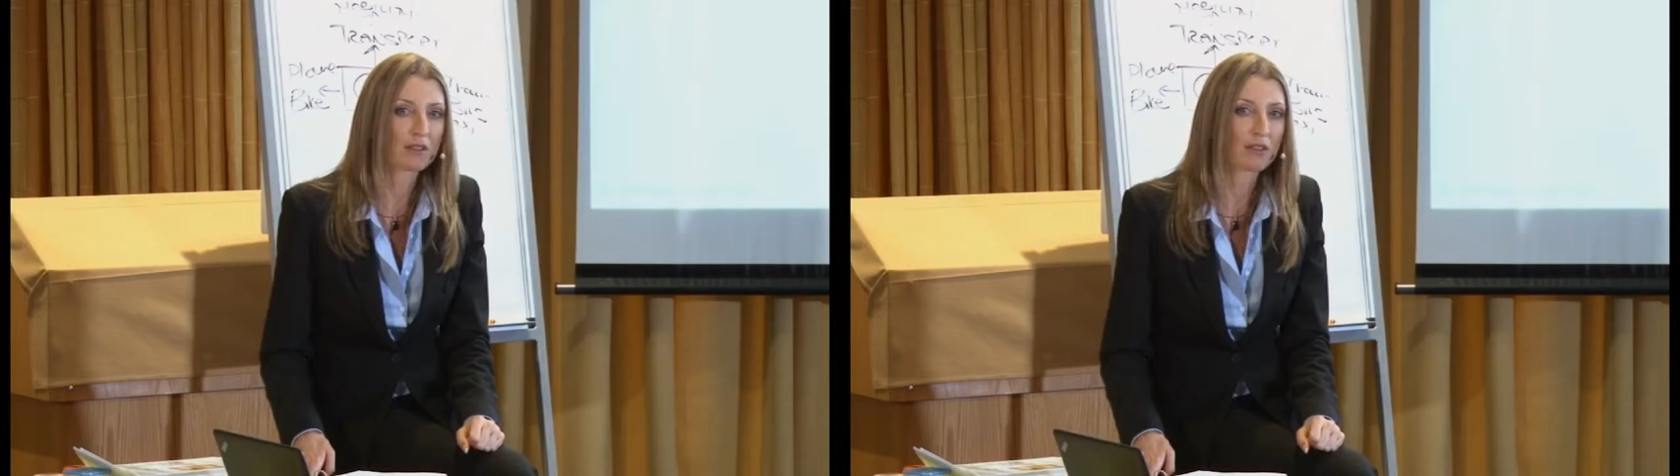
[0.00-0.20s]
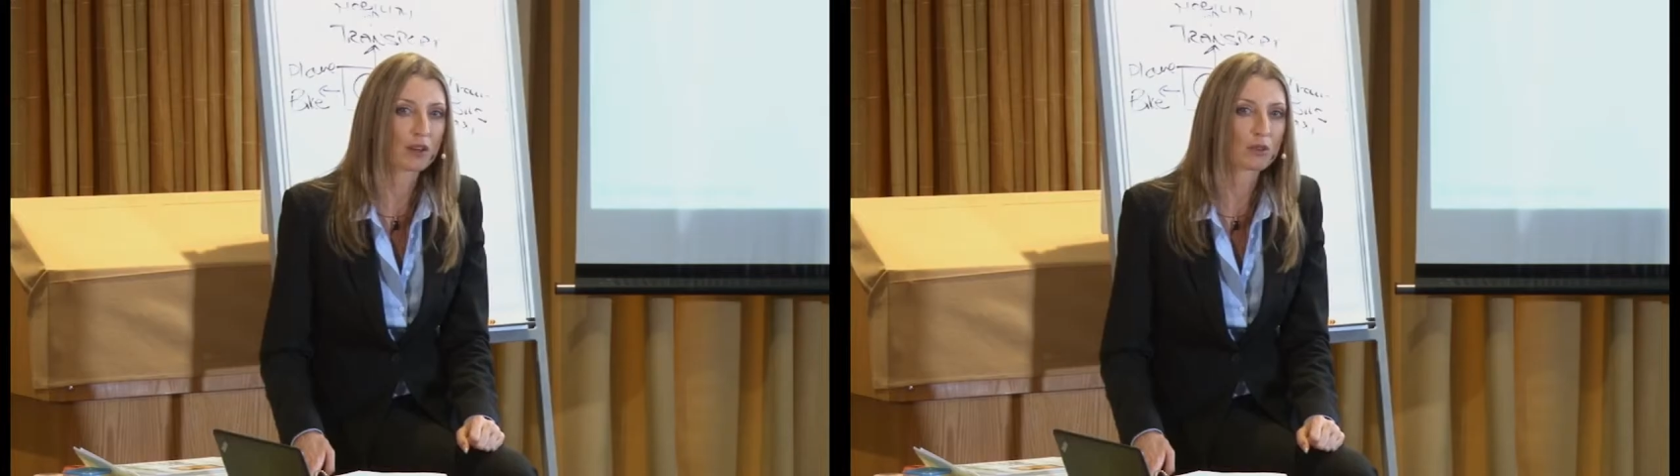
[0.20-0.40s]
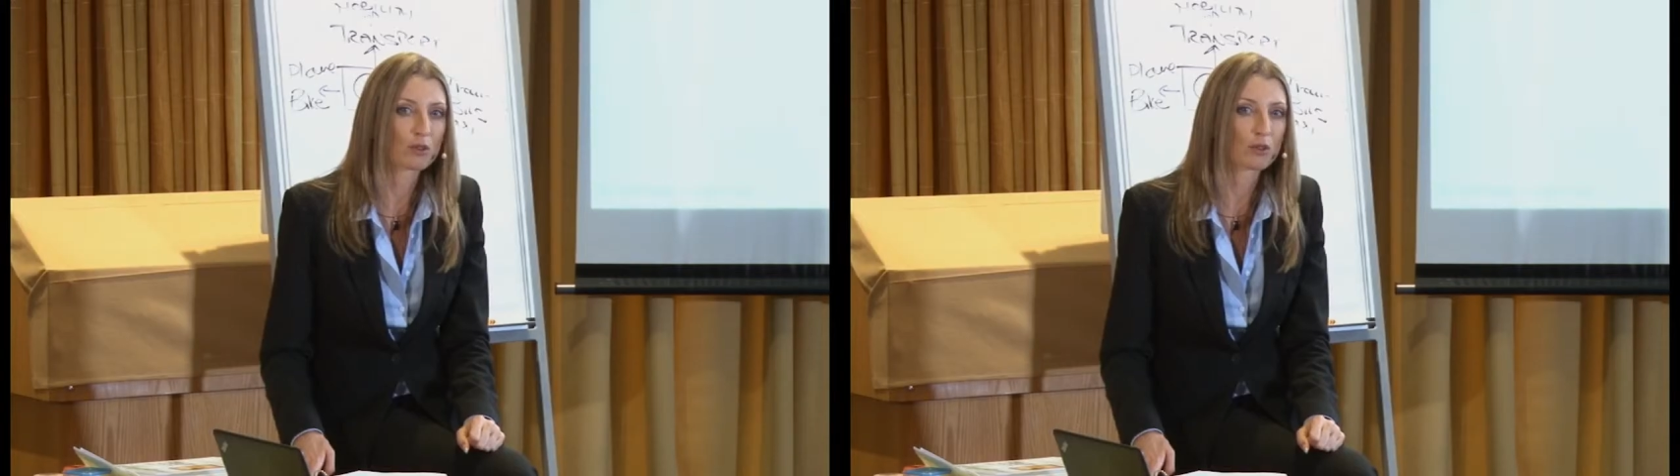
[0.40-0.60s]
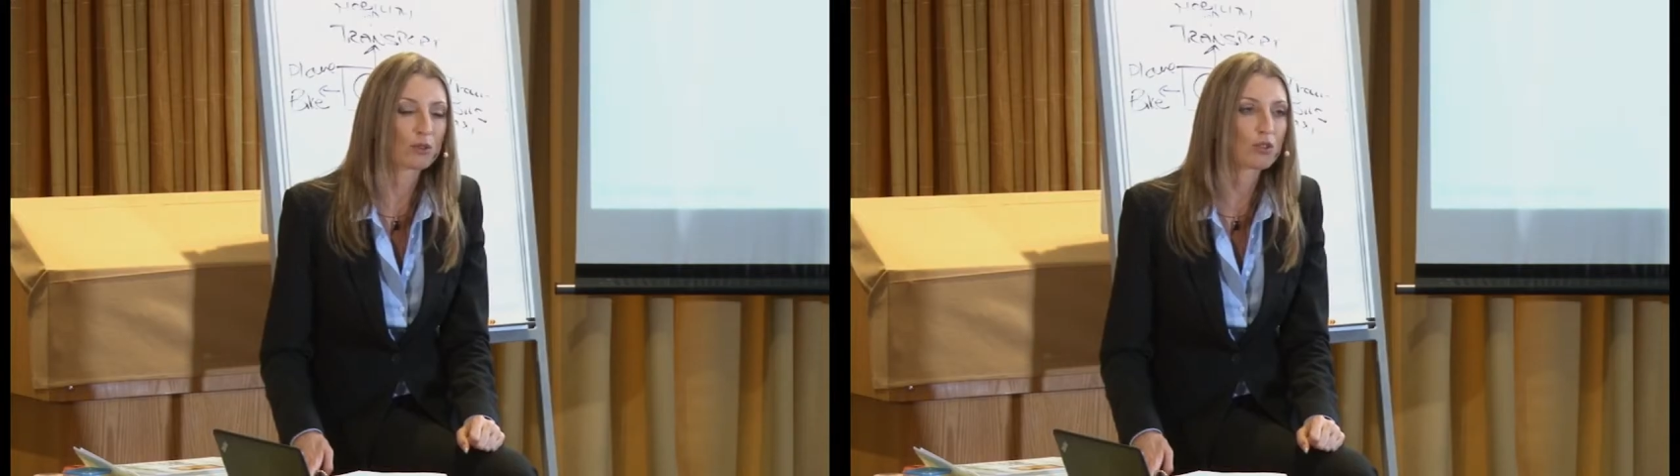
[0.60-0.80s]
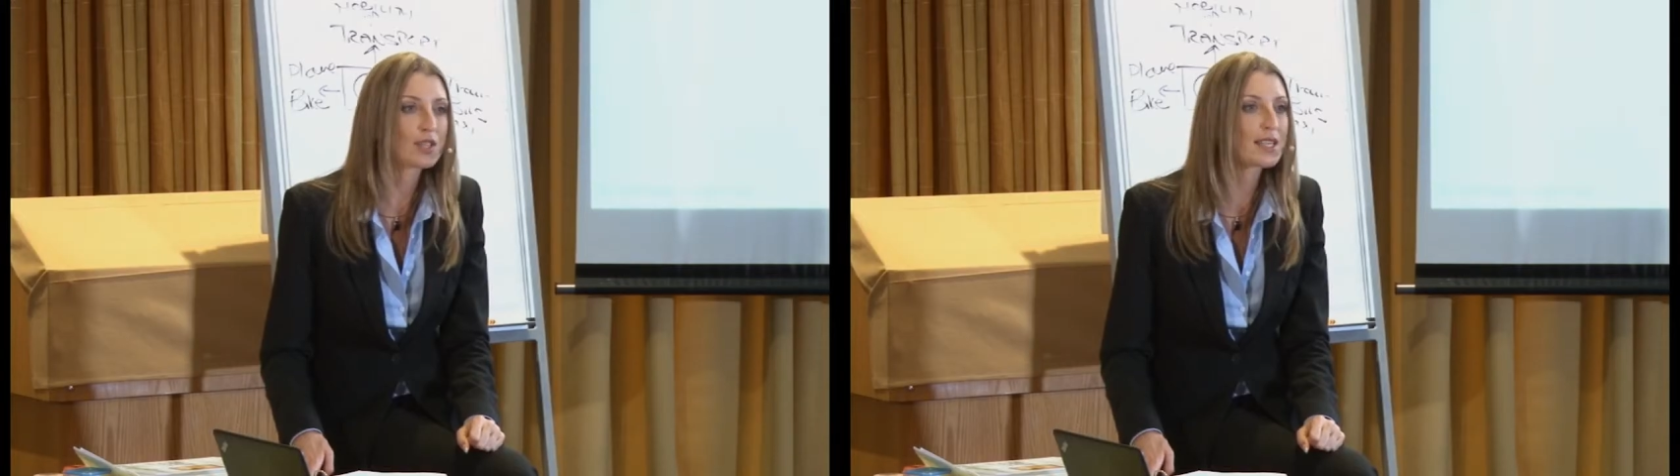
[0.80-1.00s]
the final
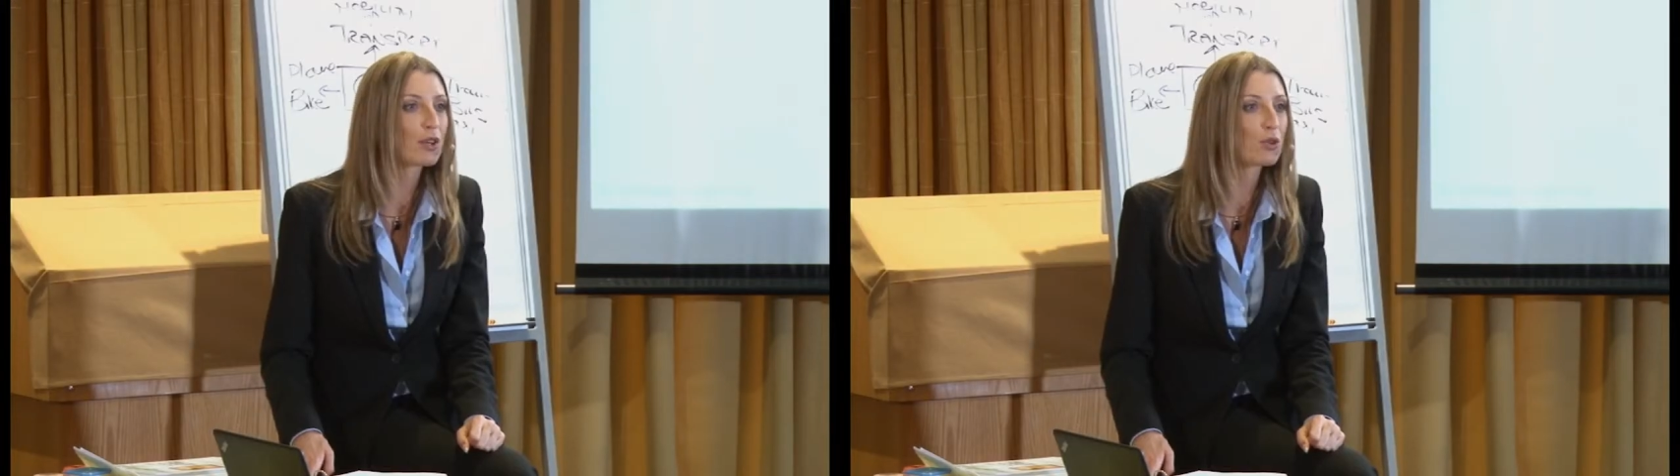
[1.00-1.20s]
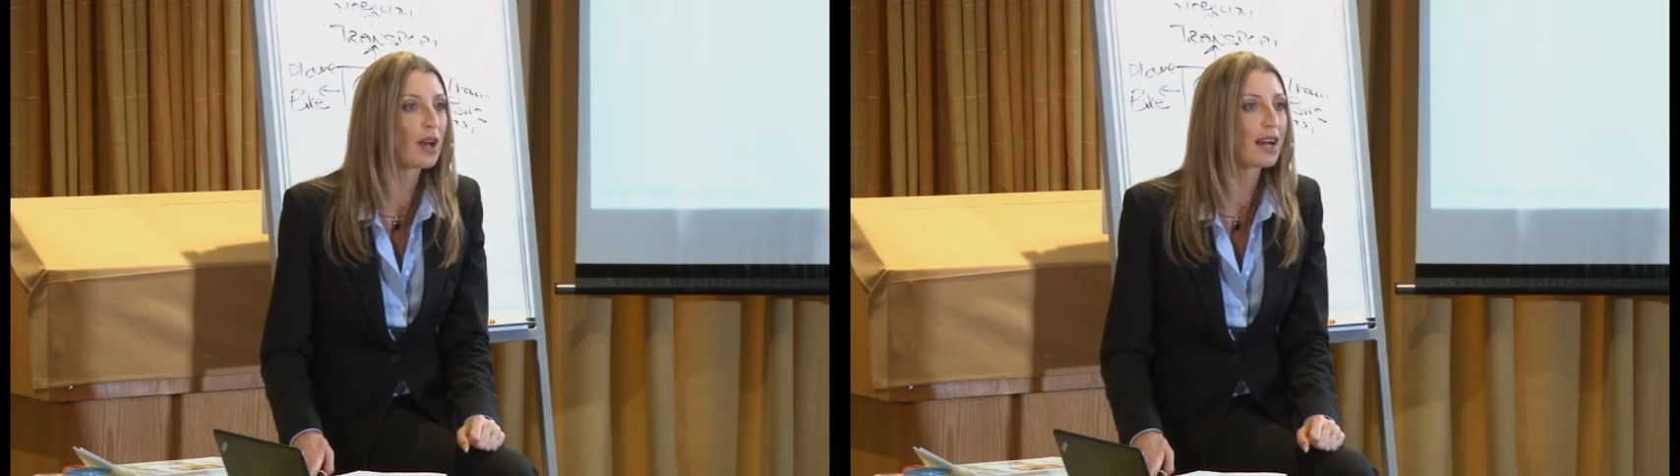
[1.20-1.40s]
call? Just say, who